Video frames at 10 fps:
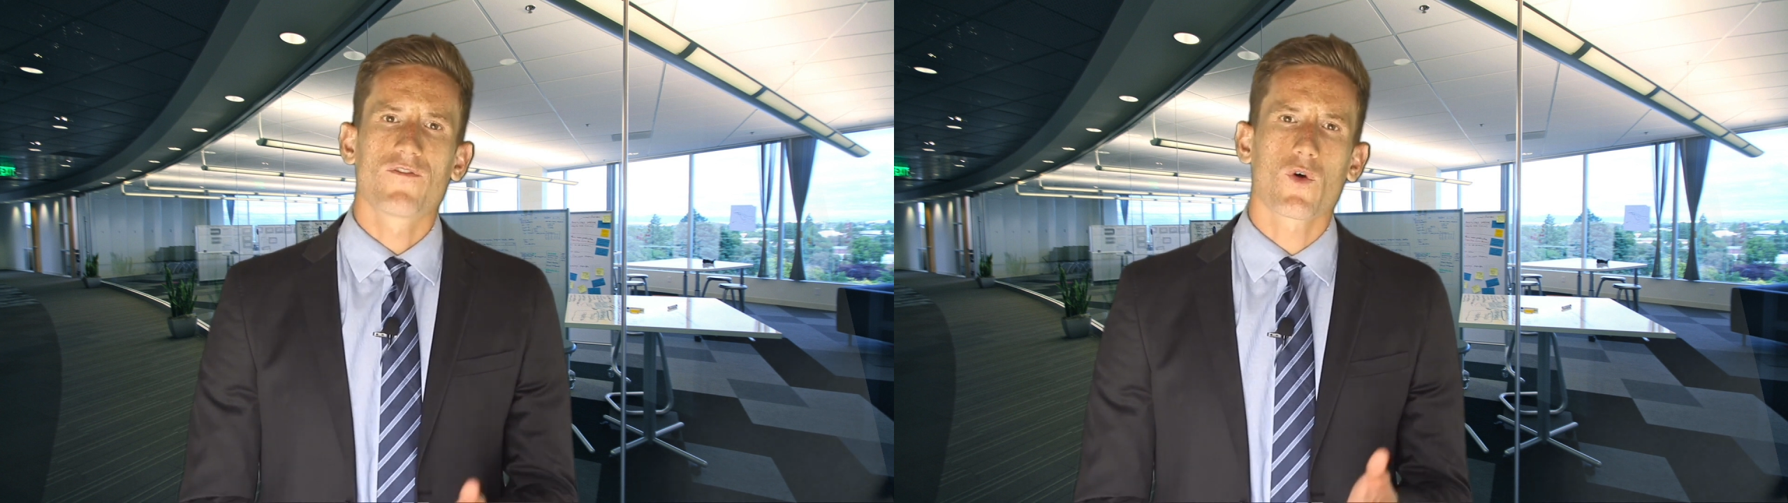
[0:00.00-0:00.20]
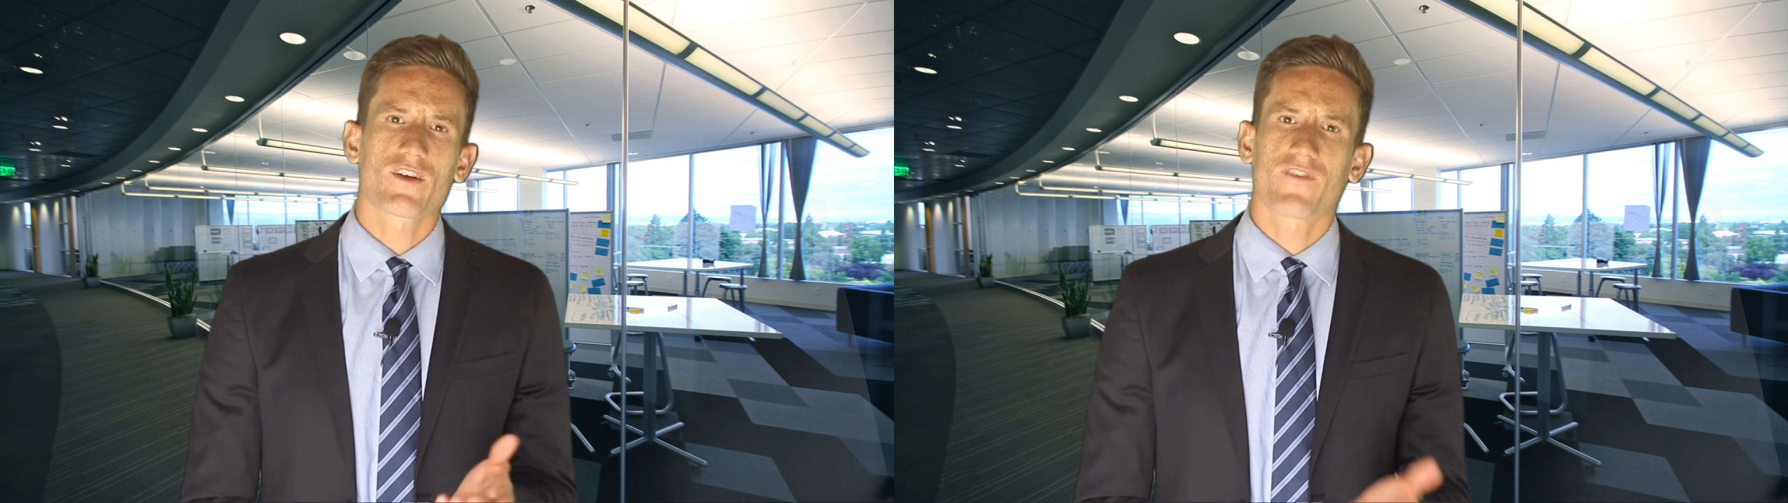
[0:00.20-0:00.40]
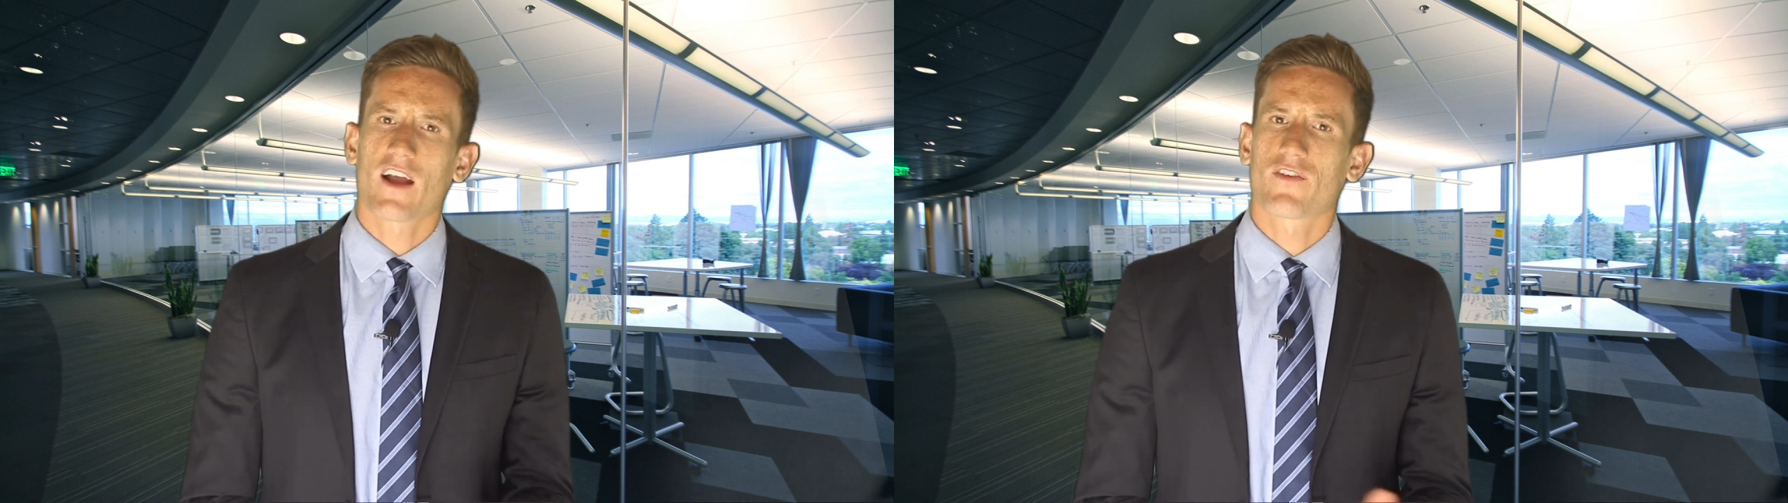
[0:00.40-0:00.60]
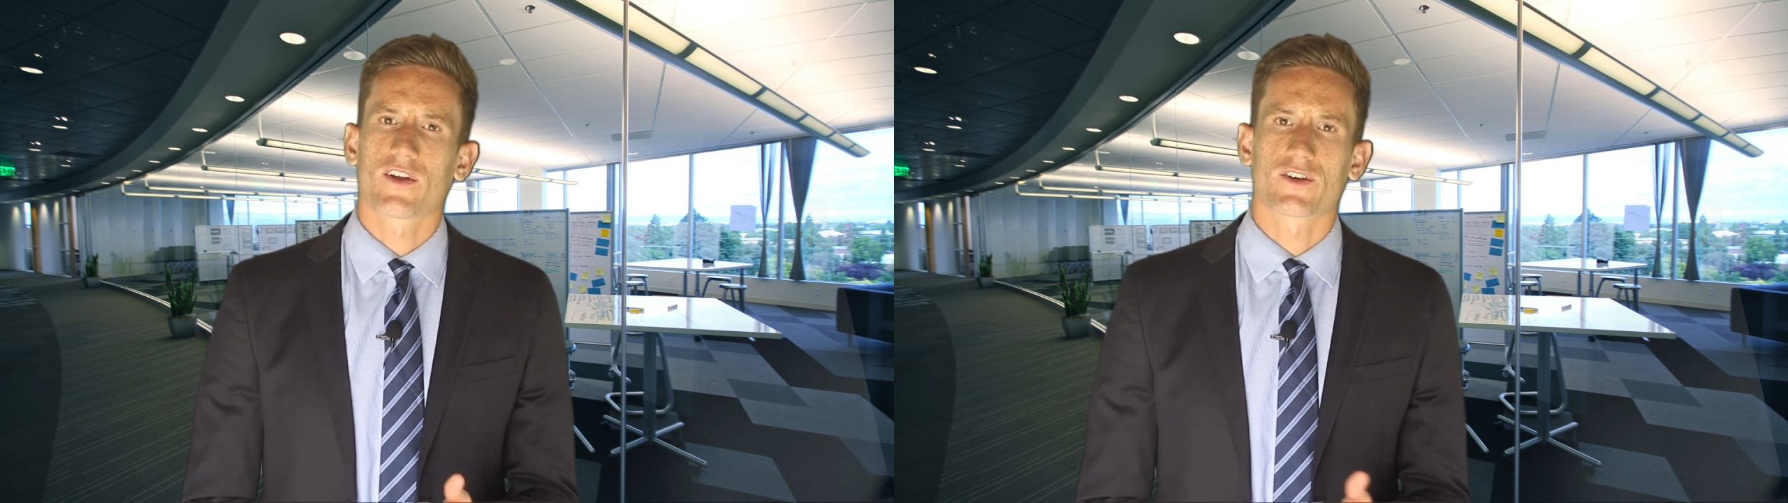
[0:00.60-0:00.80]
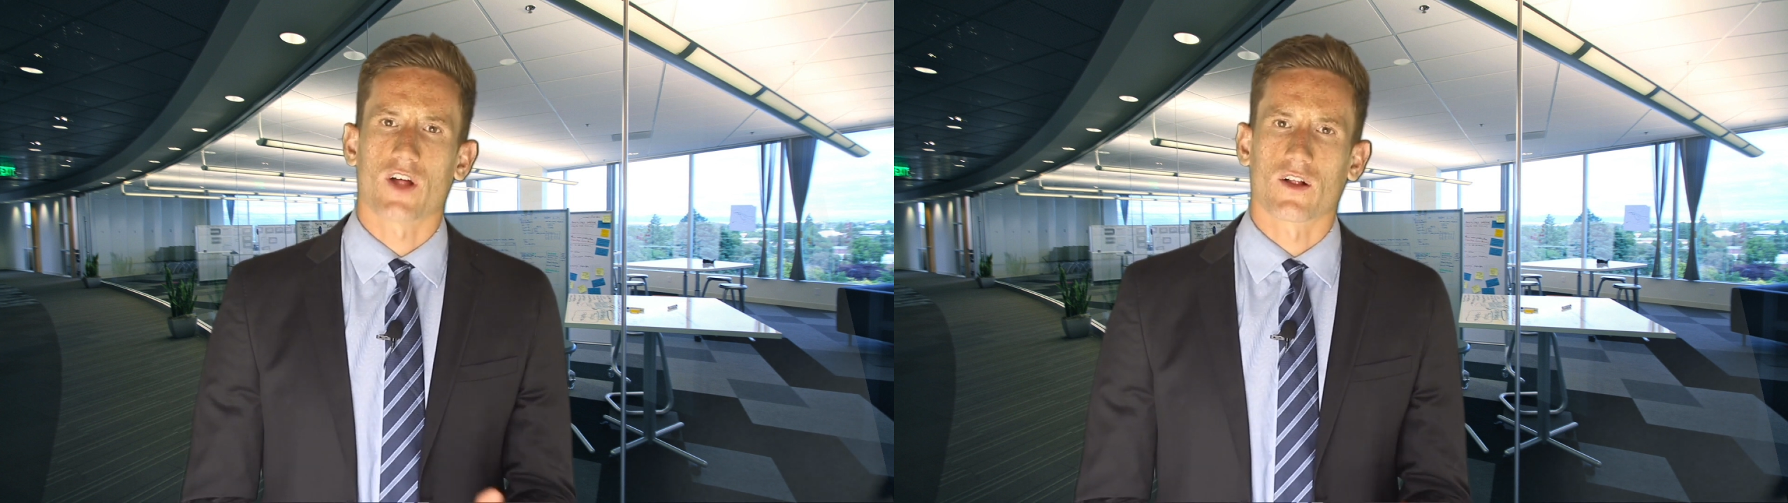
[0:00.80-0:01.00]
$400 to
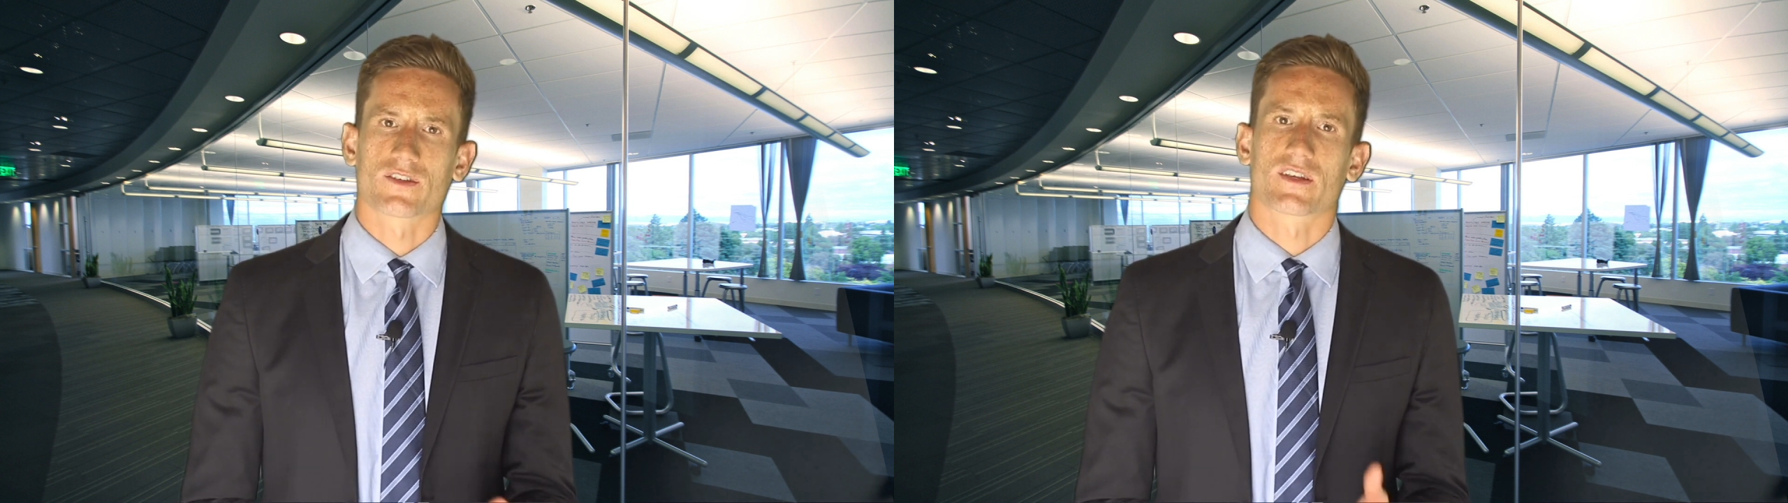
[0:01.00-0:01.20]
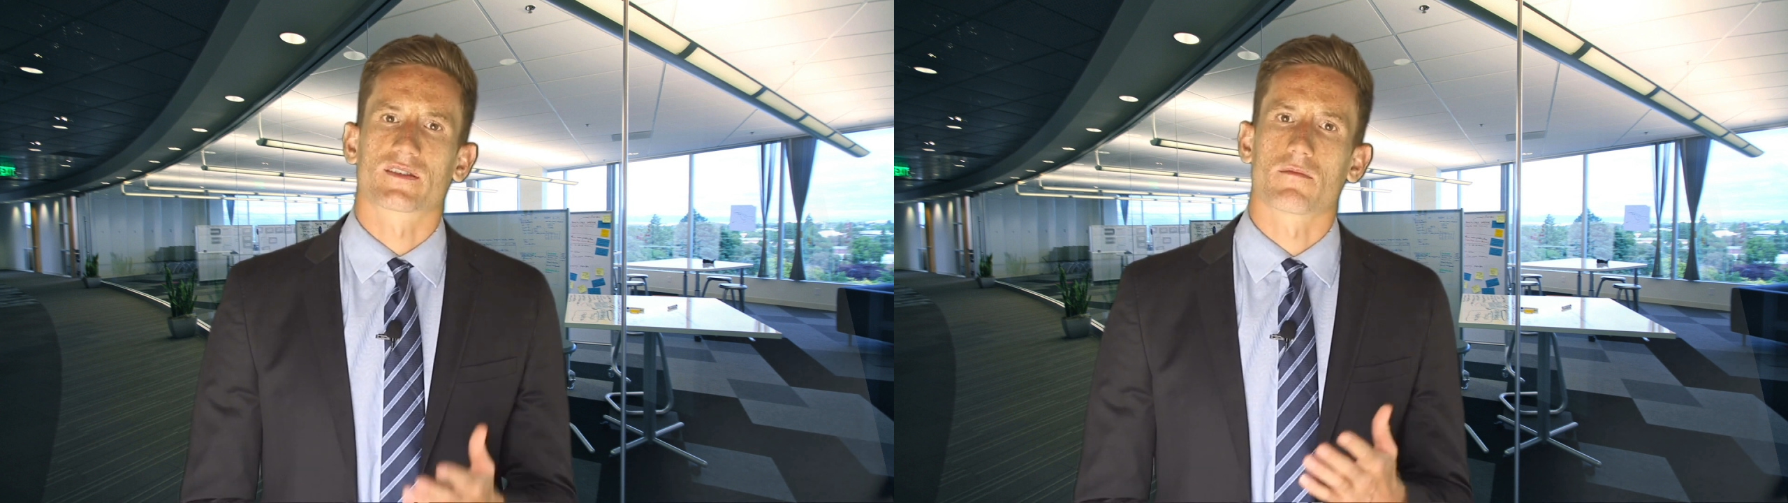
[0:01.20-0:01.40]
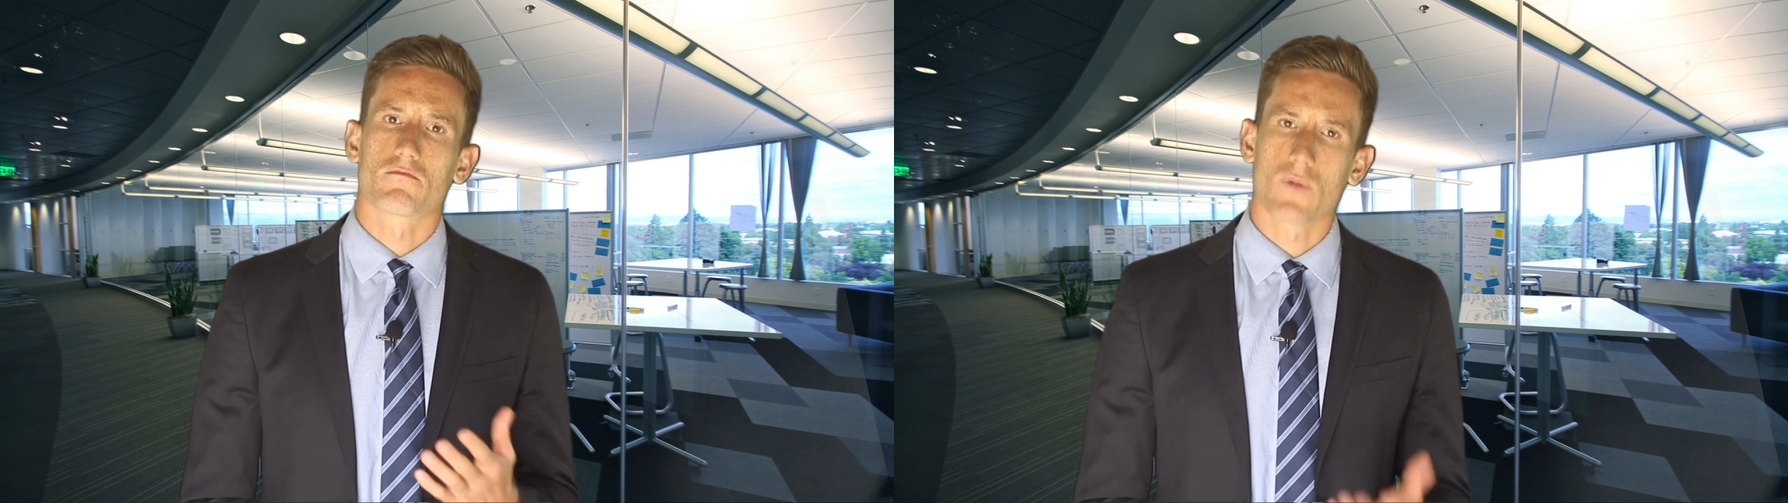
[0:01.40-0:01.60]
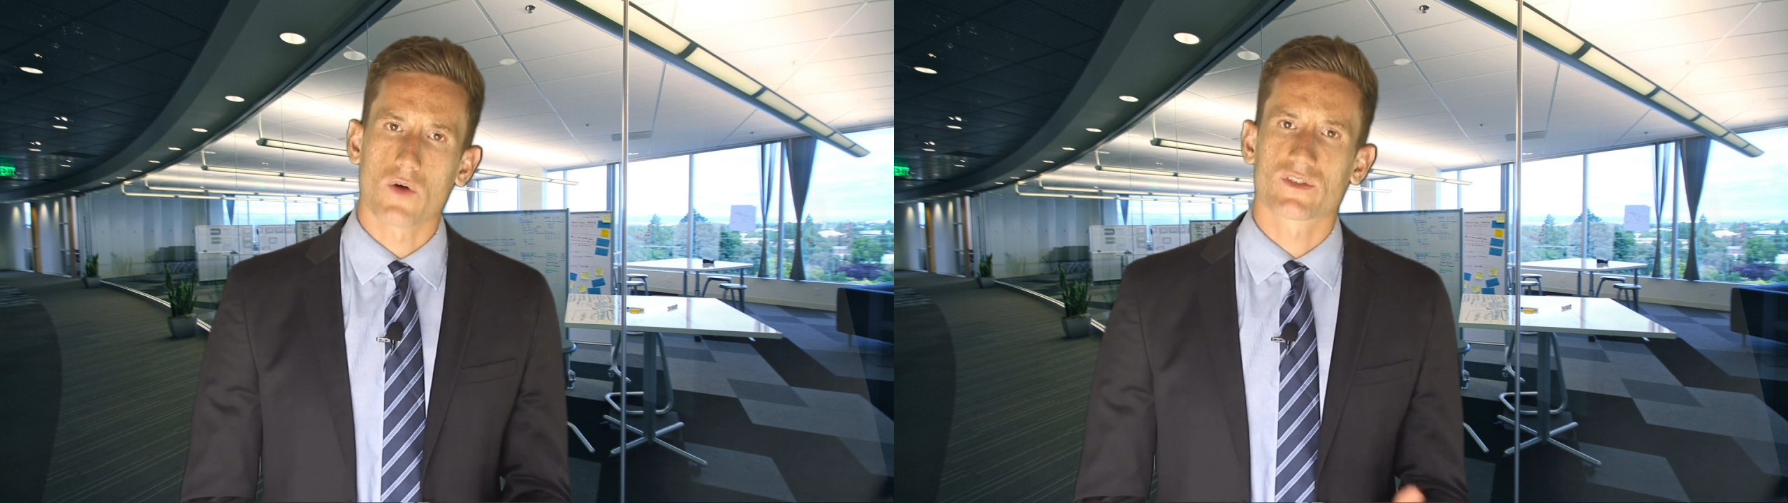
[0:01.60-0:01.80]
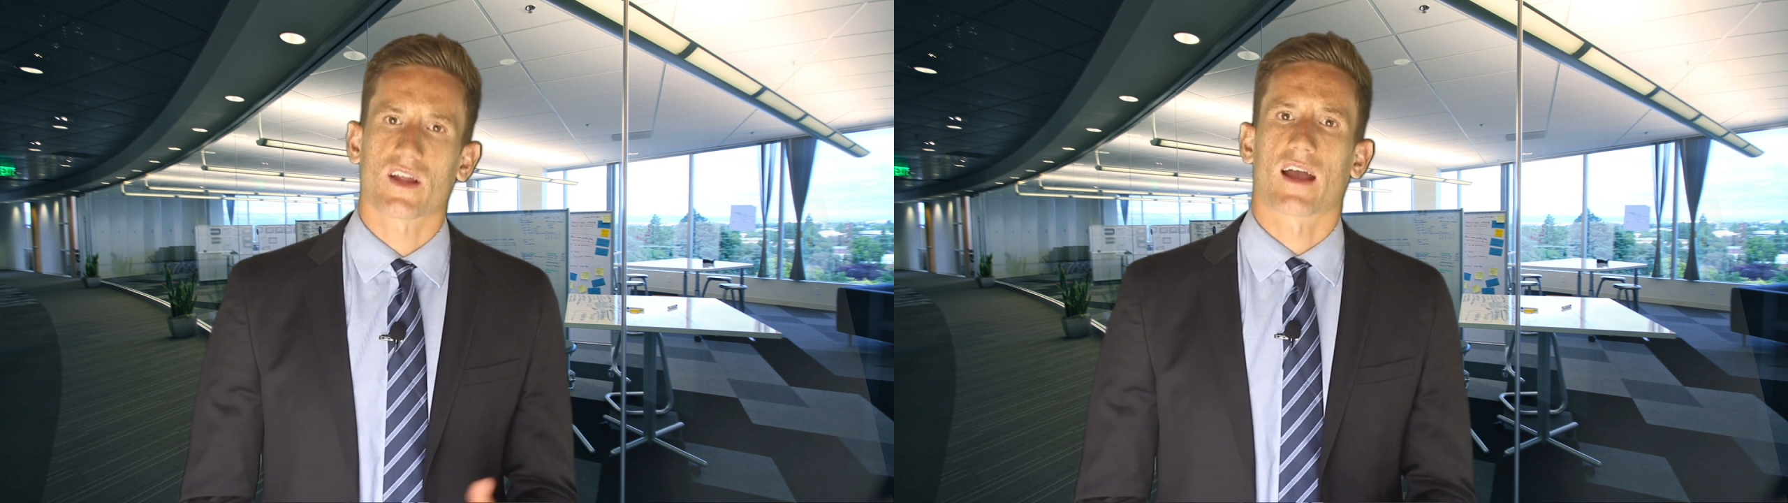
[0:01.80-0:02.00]
$500 is the most